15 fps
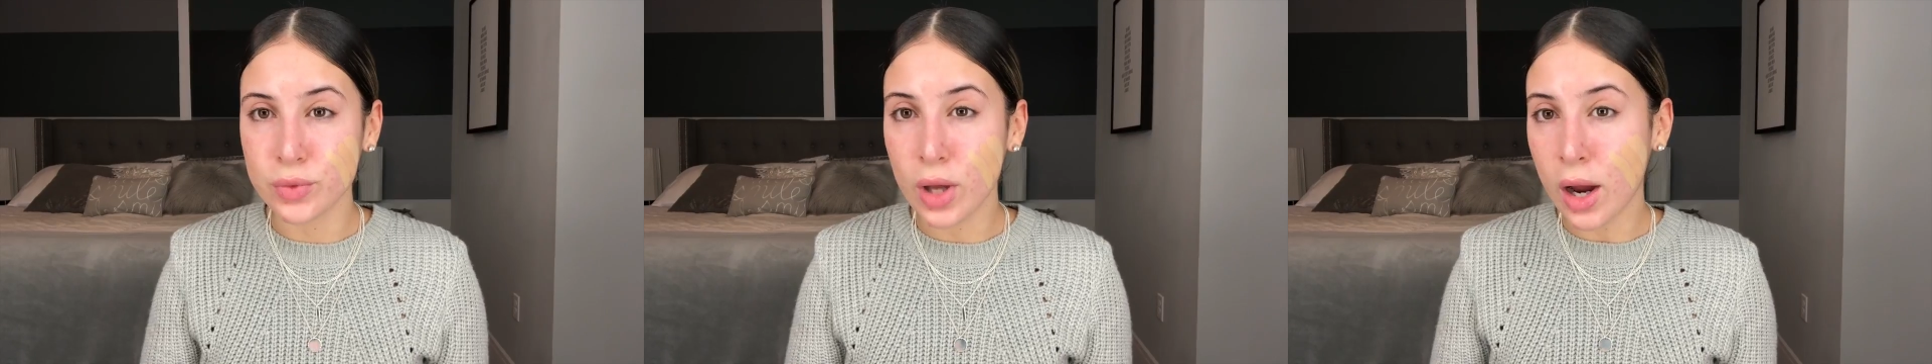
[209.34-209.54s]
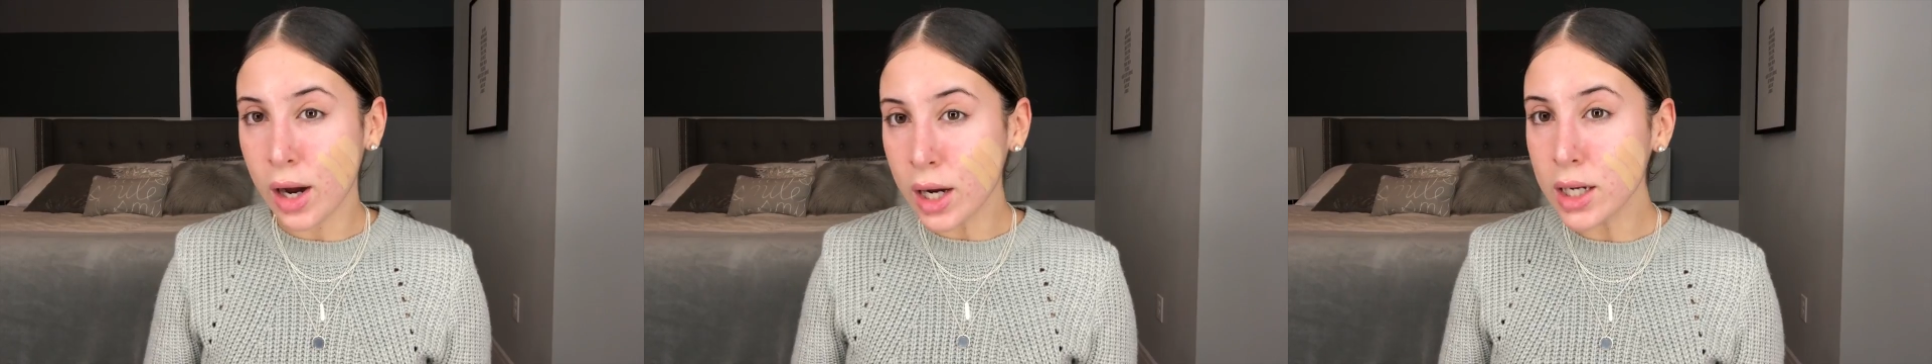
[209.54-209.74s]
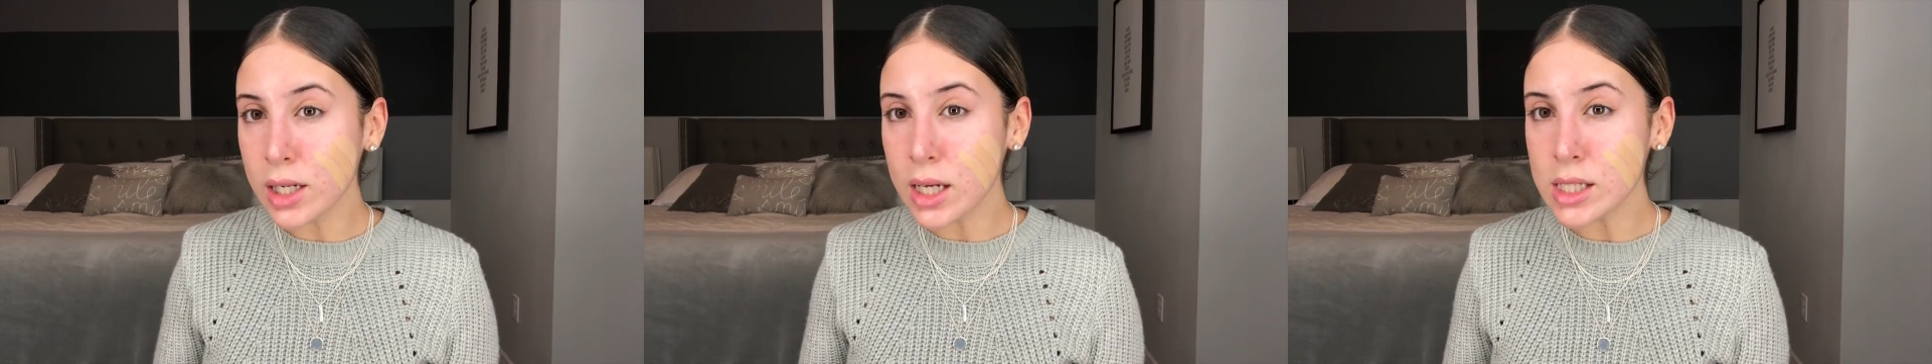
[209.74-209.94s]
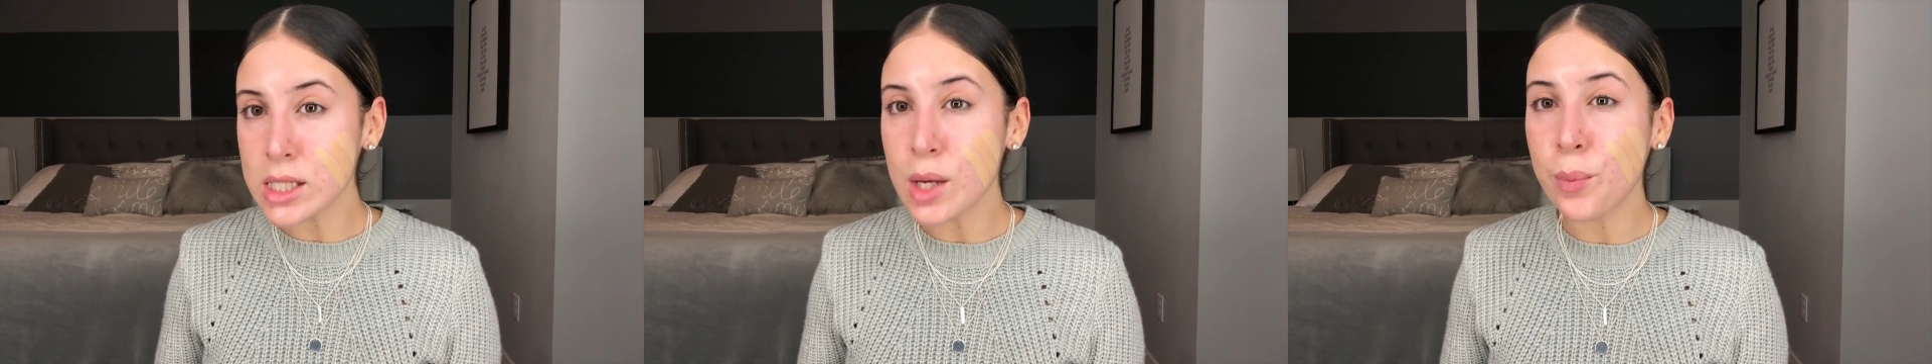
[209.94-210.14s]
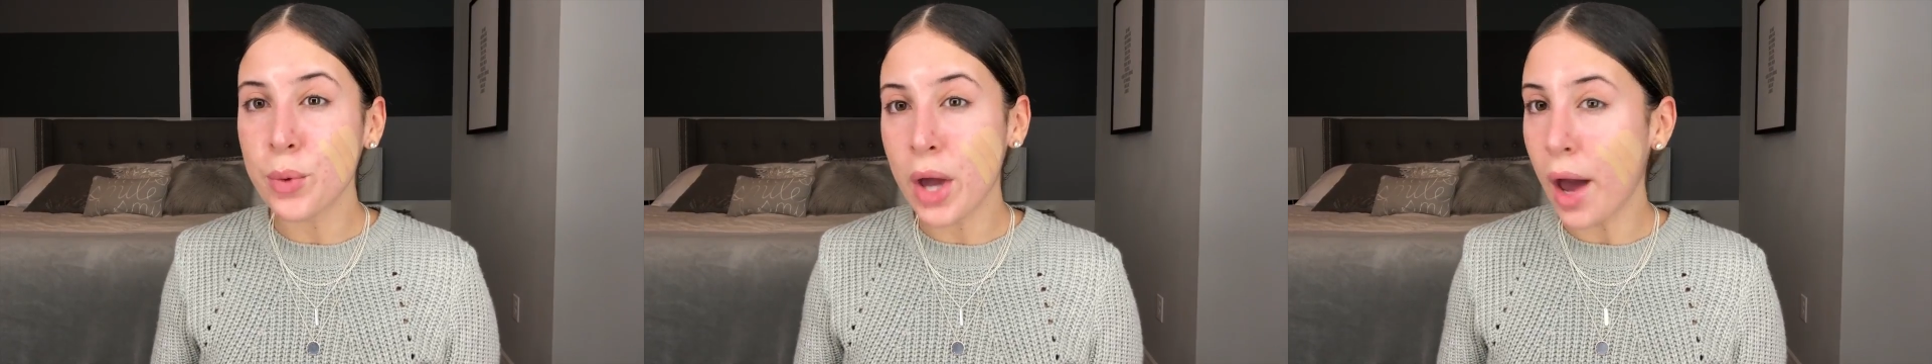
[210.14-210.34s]
Alright, next
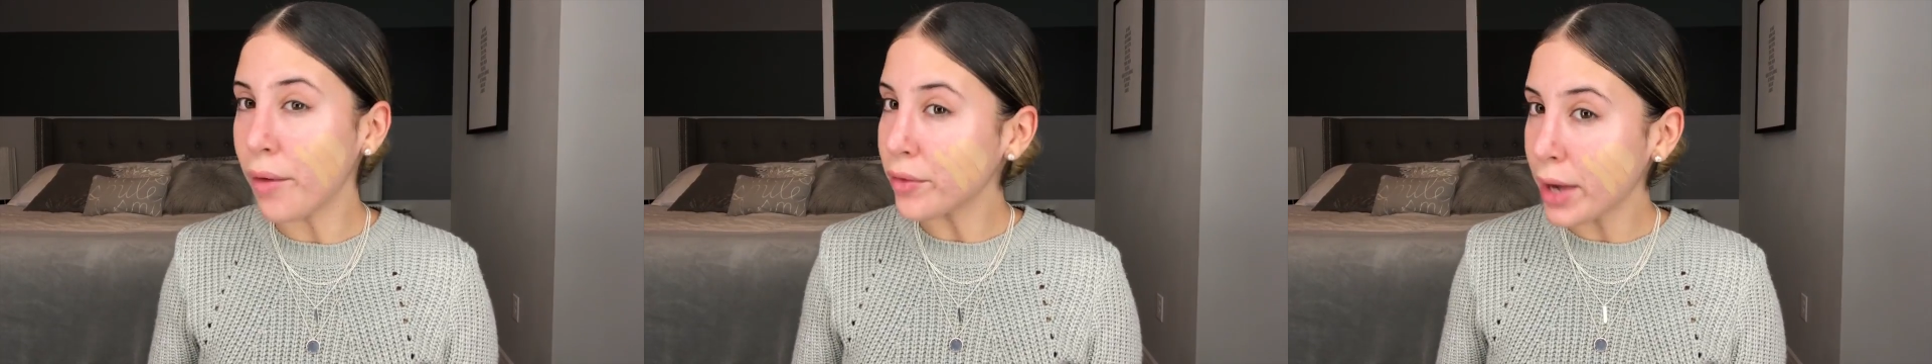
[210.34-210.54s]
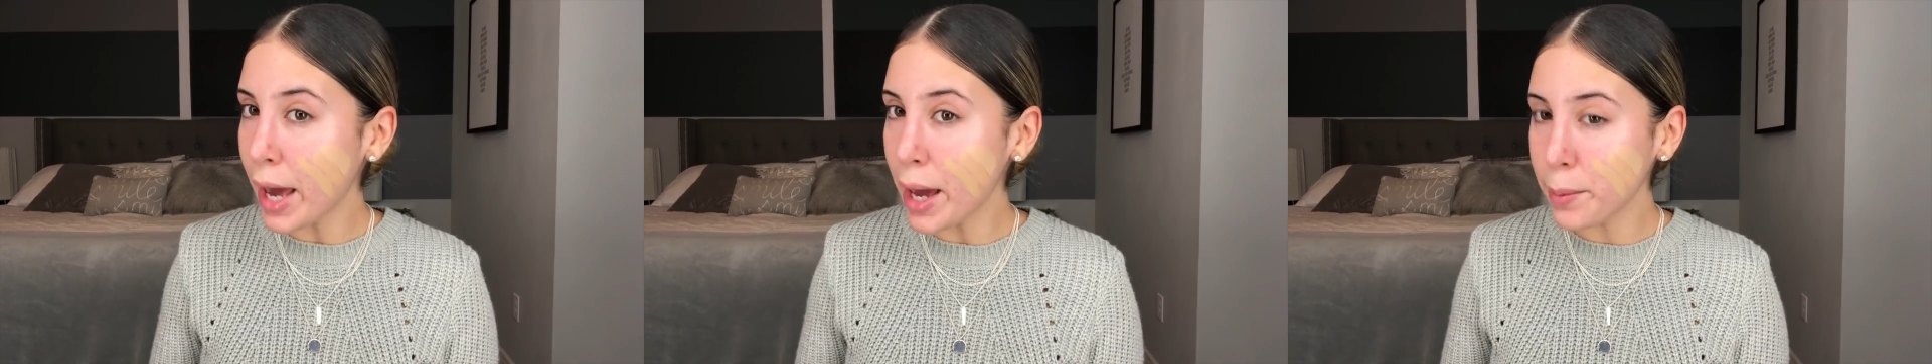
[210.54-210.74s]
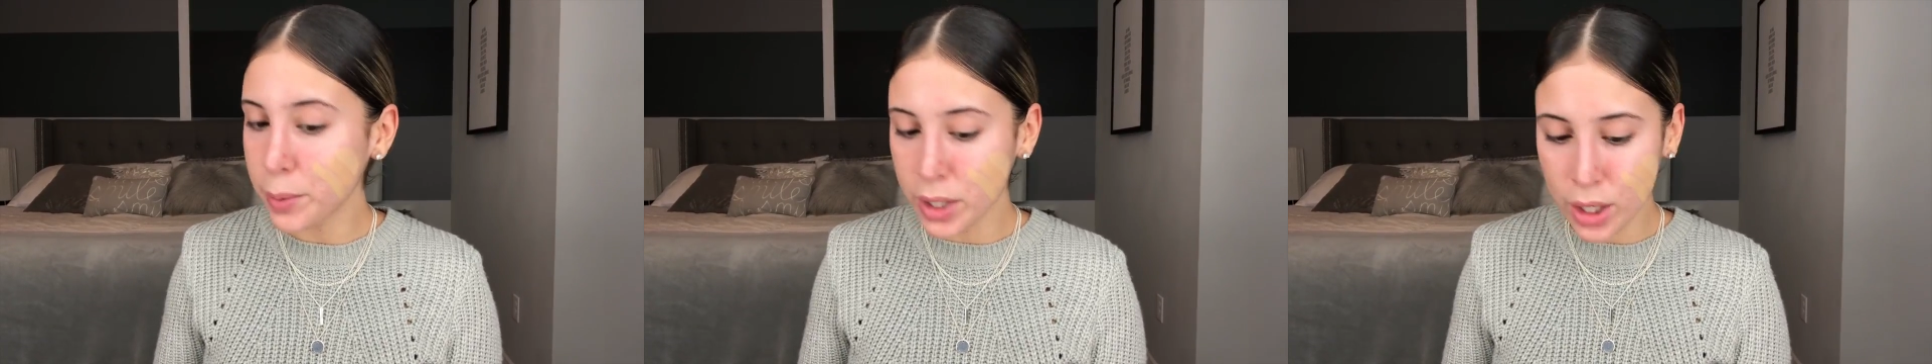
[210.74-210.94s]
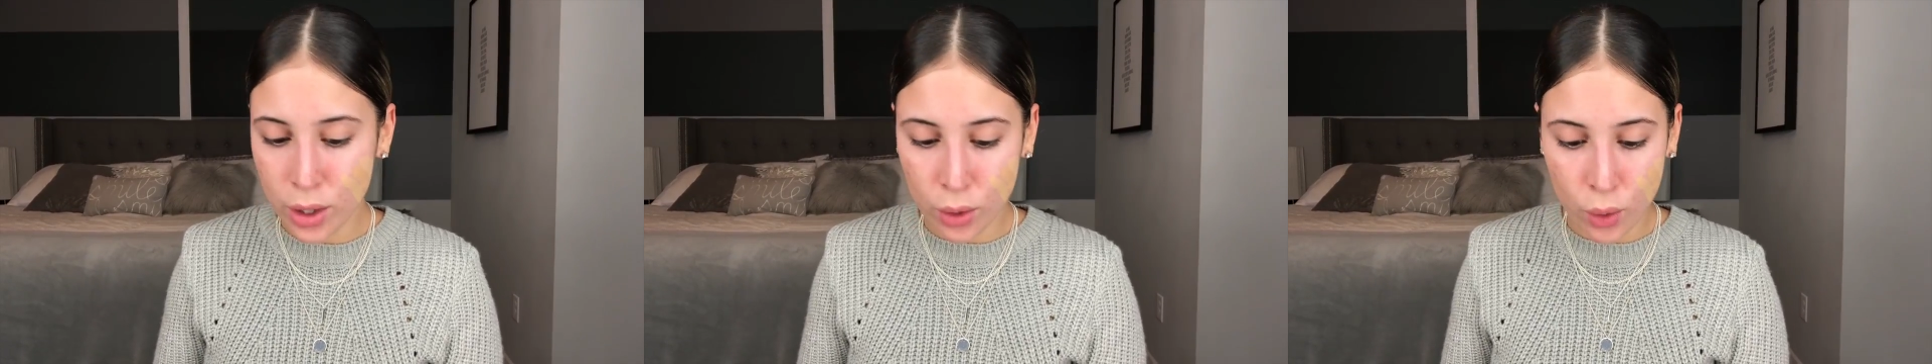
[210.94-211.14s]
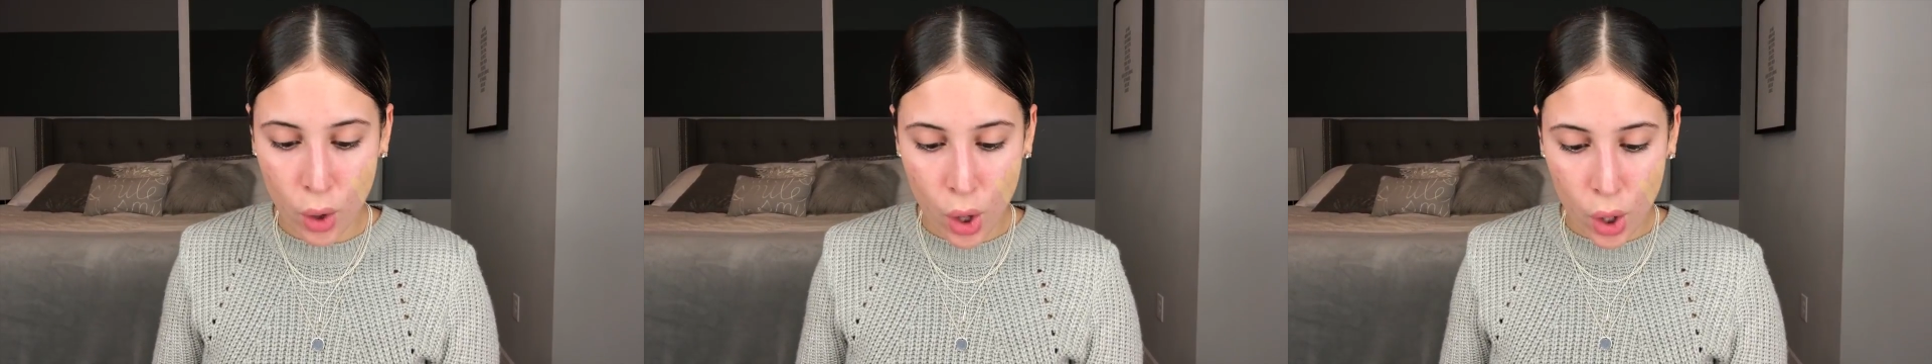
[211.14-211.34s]
up we have
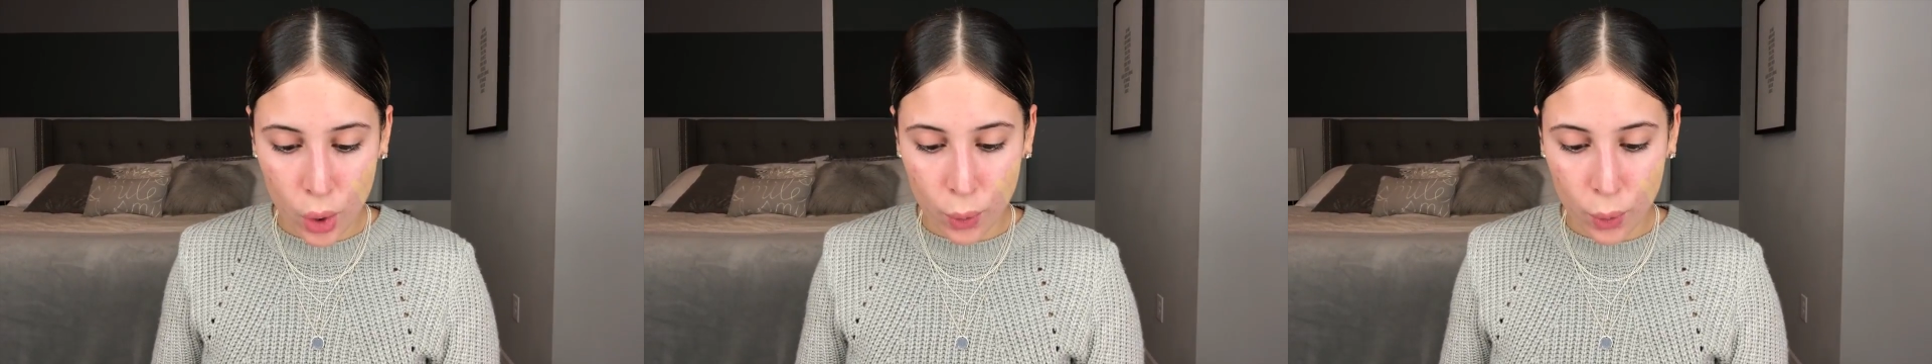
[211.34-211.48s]
Cameo,